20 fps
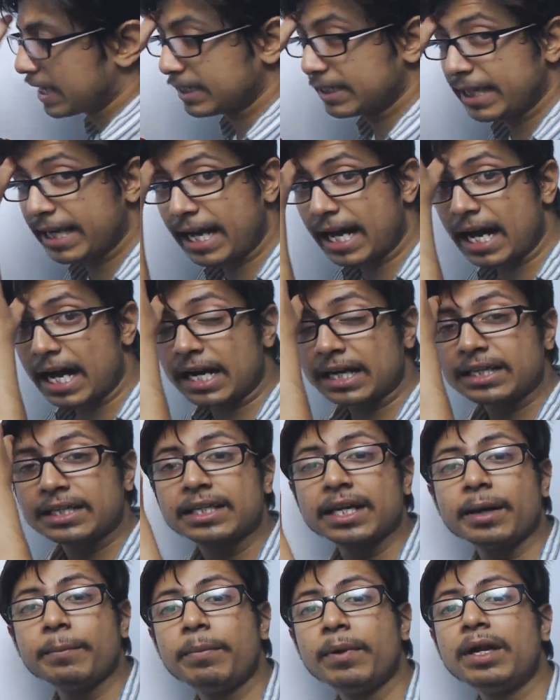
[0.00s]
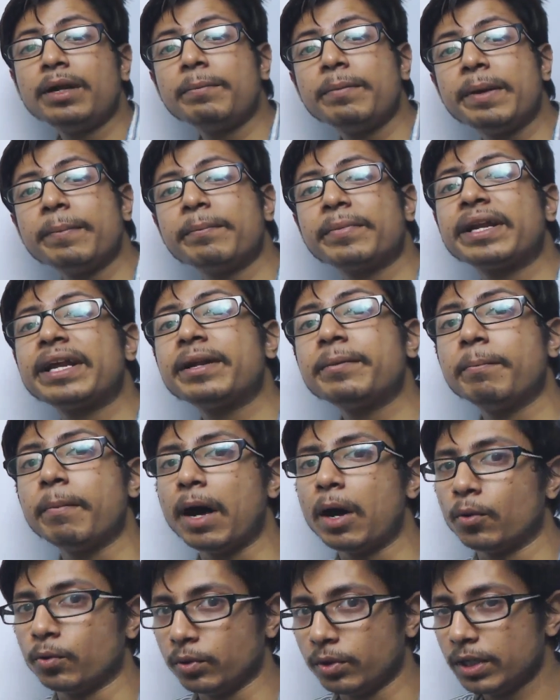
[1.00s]
and they are double
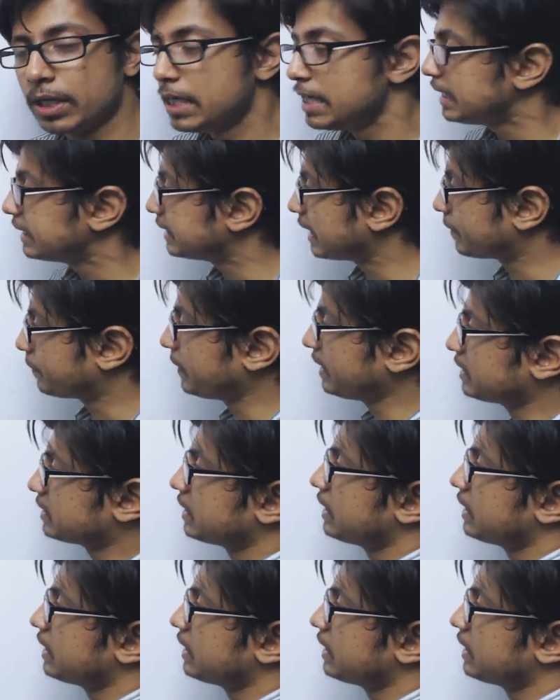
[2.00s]
membrane bound. That